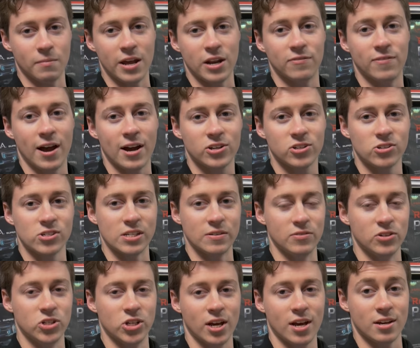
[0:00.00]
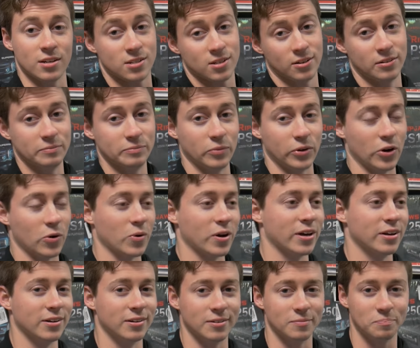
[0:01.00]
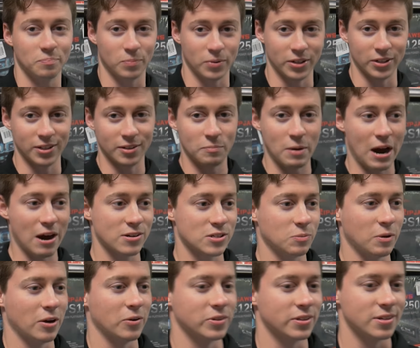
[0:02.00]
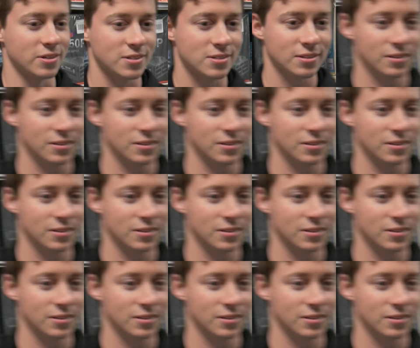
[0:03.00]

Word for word: manufacturer's EVGA, so we know we're getting a pretty good power supply with this.